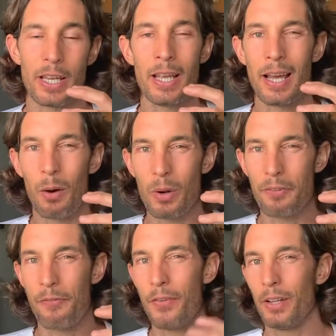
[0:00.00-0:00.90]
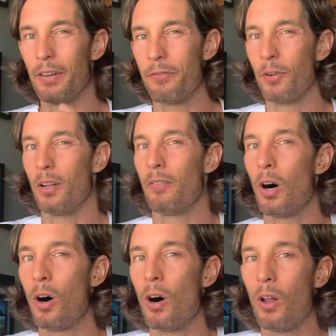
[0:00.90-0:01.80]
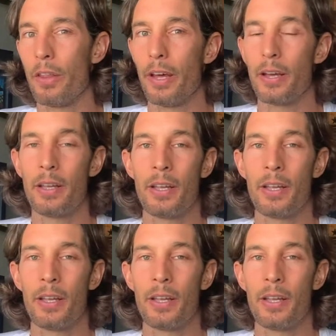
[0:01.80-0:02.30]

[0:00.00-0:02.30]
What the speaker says: I want to fill it full of all the,